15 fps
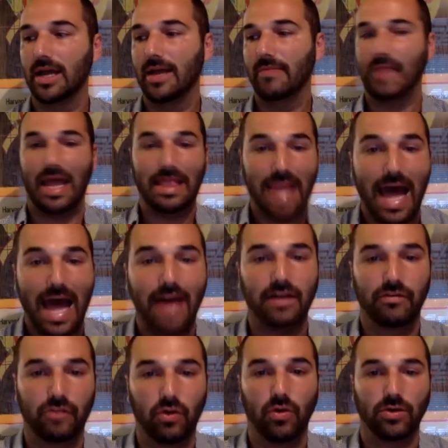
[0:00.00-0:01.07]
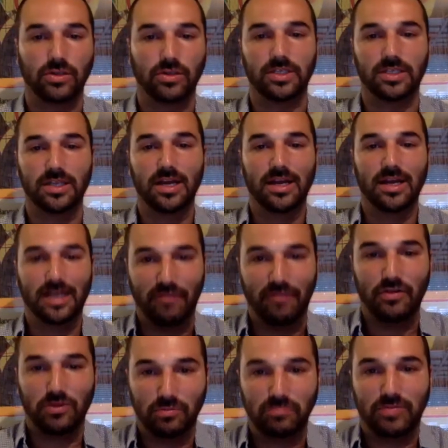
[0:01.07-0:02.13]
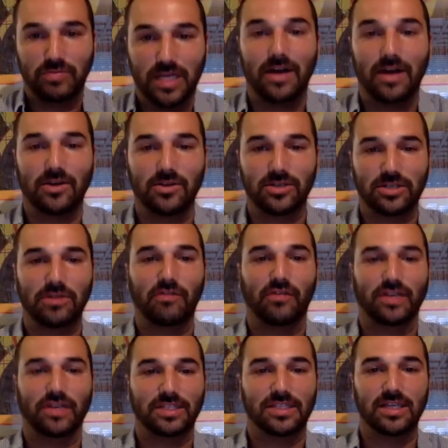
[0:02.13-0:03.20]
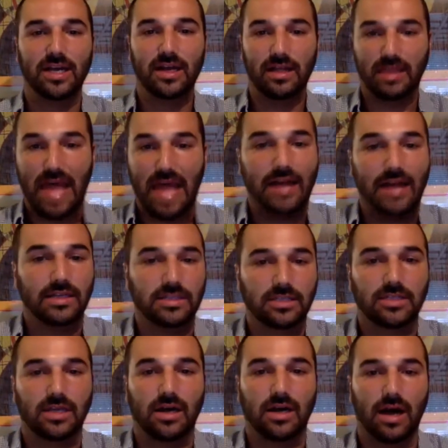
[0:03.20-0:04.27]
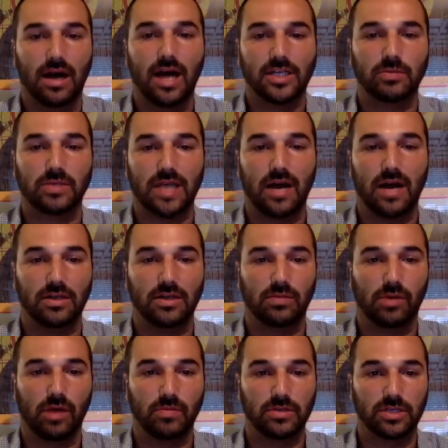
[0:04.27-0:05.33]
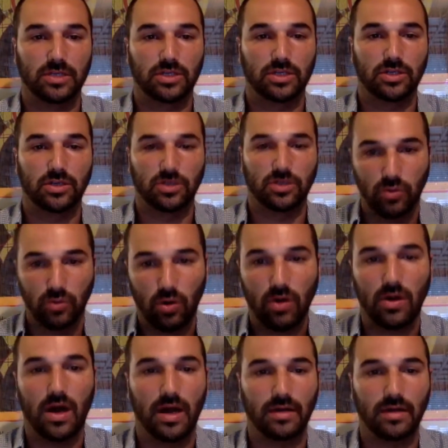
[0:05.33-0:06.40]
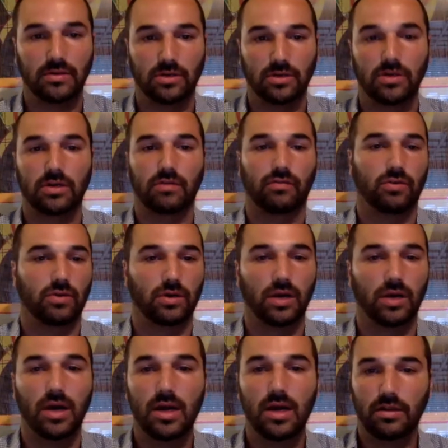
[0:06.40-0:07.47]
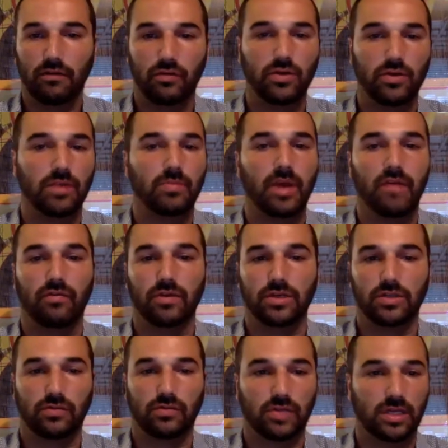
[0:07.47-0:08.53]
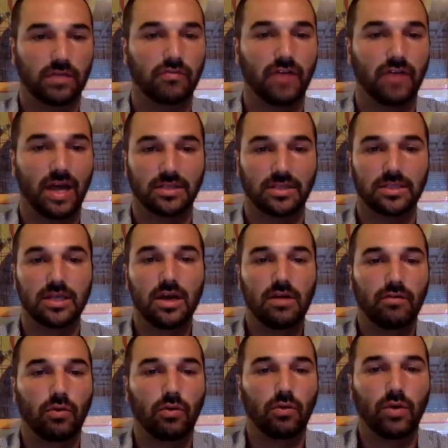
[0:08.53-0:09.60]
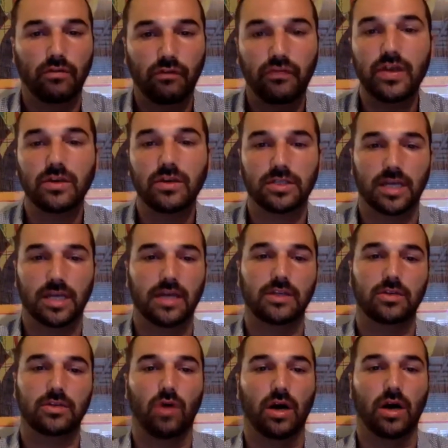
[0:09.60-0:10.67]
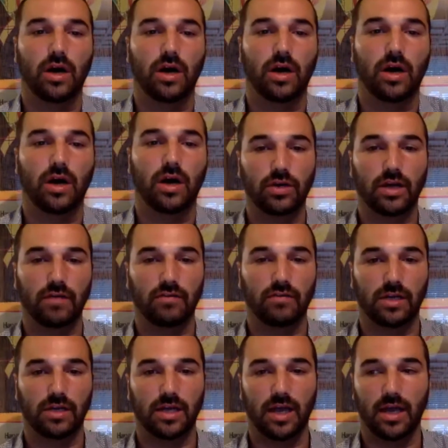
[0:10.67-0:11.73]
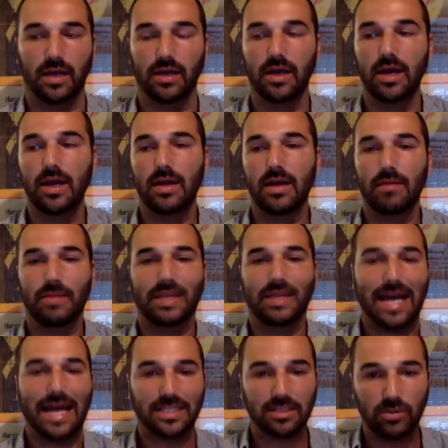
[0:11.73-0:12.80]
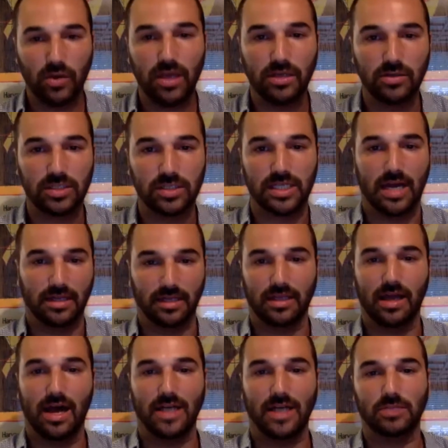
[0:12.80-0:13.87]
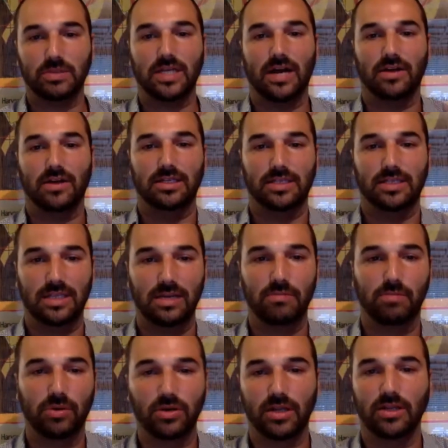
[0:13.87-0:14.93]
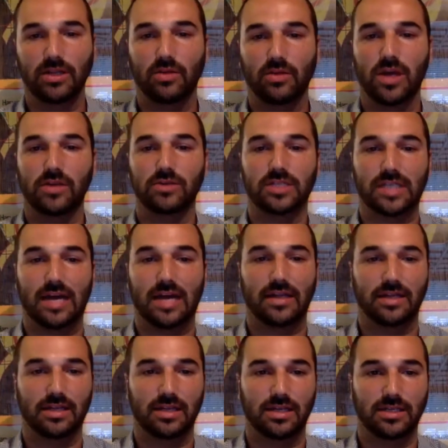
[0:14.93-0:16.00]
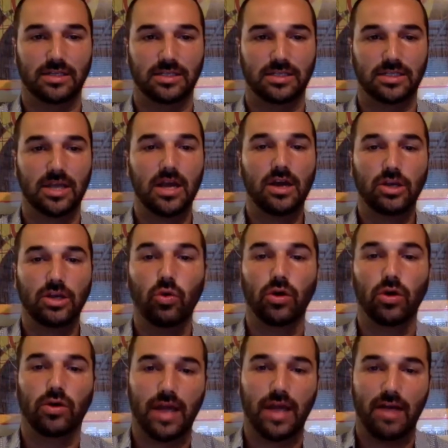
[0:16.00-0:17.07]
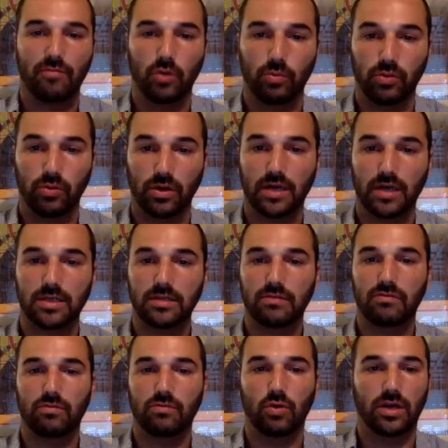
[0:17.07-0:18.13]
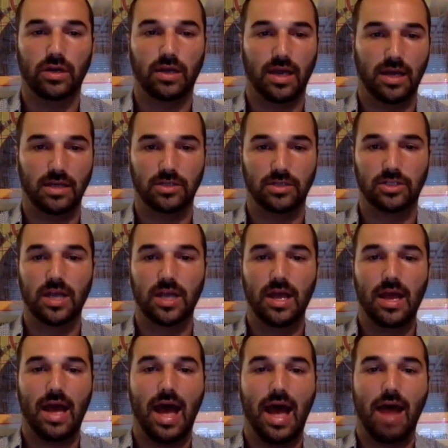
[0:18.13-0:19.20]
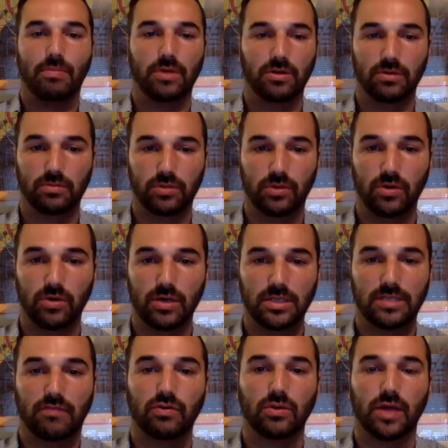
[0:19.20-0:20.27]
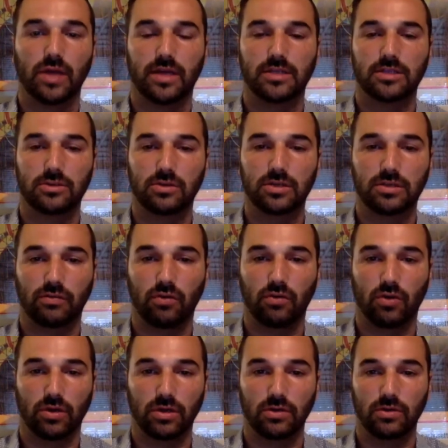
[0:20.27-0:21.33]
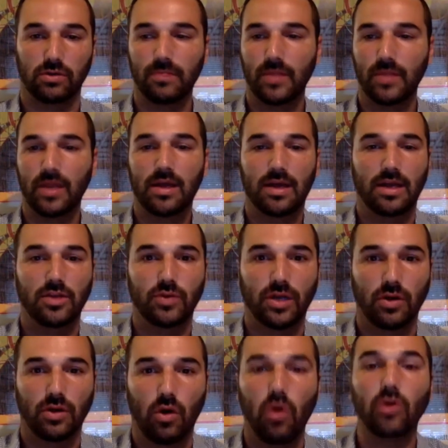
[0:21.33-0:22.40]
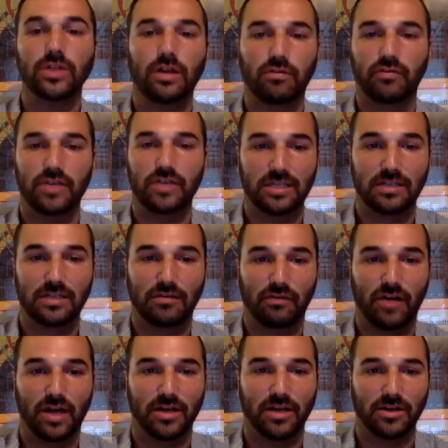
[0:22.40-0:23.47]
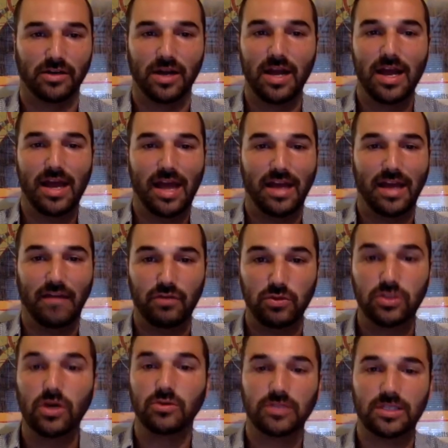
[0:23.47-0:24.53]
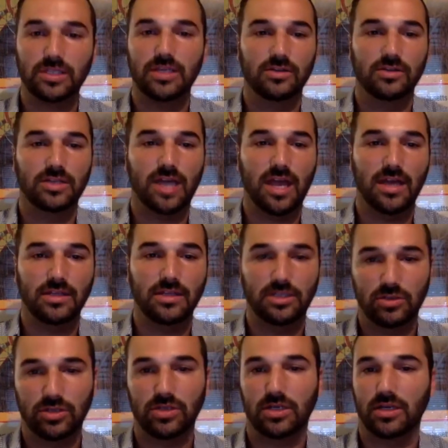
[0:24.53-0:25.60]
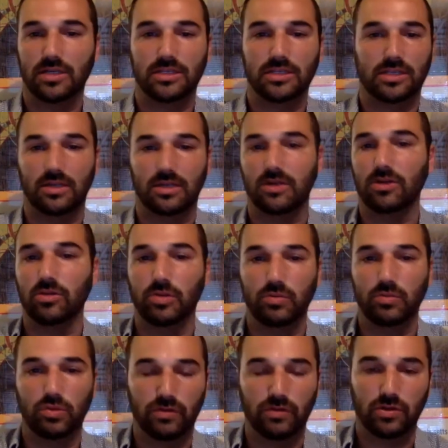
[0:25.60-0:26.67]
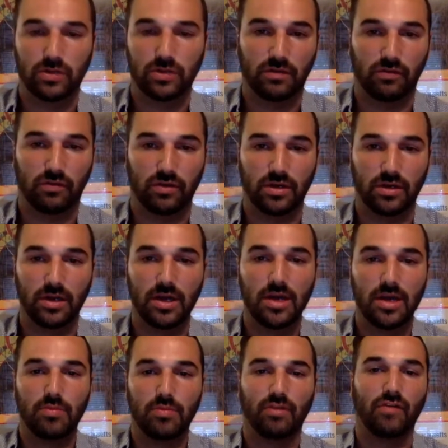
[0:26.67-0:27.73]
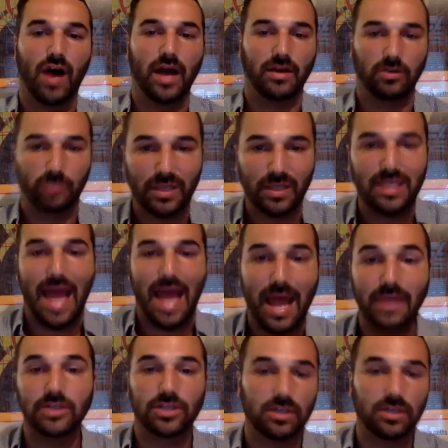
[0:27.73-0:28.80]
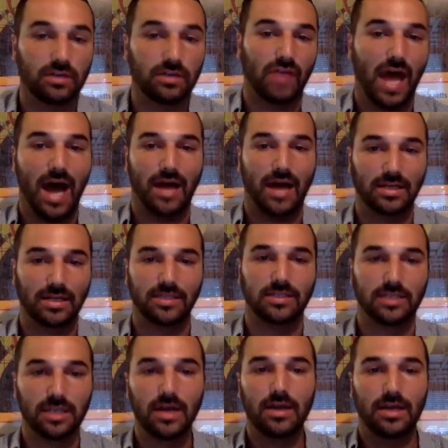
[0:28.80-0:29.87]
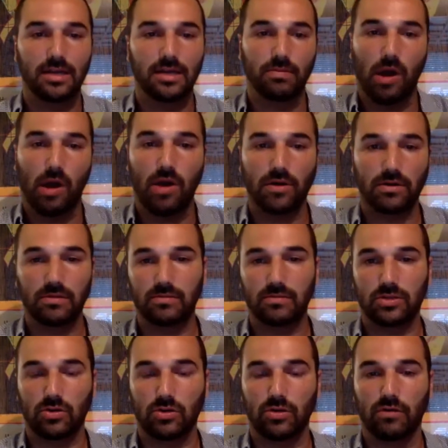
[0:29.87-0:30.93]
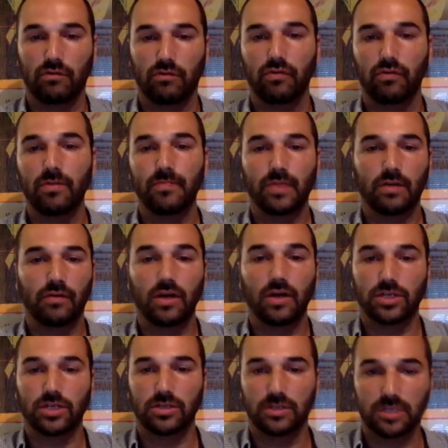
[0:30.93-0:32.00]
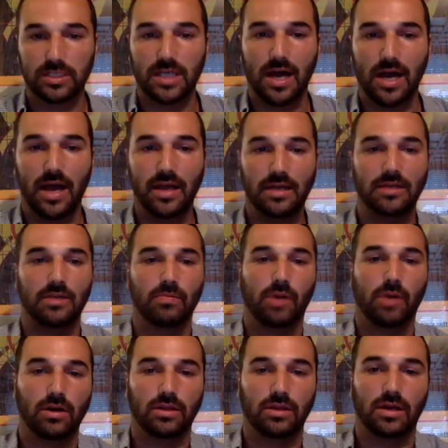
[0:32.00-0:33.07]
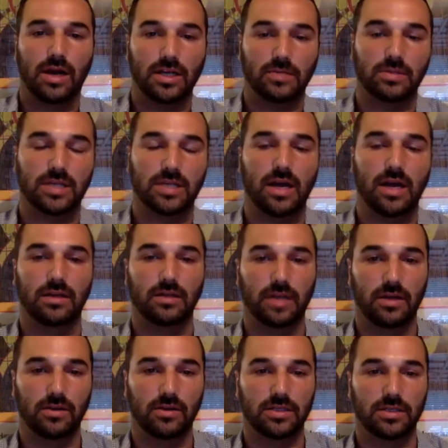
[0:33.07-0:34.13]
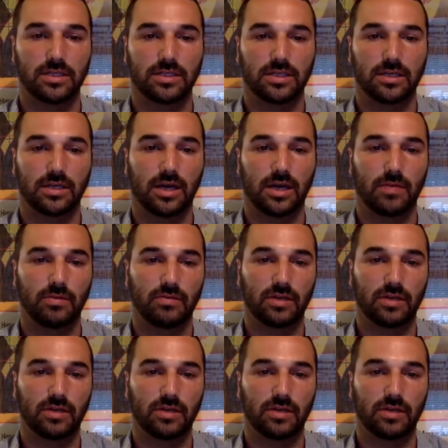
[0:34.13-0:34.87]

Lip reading: And that, of course, if you dig under the surface, that is a hospitality proposition. You are on hook for the food and beverage, for the events, for what it feels like to walk into work every day. But that's the way you sell it. The hospitality is the input, and the way you sell it is you're going to have more productive, more engaged, happier employees if you let us do this for you. And you can hold our feet to the fire. And if you don't see those gains, you should kick us to the curb and move to a different provider. But the engine of that is in part sort of functional design and in part the hospitality layer that sits on top of it.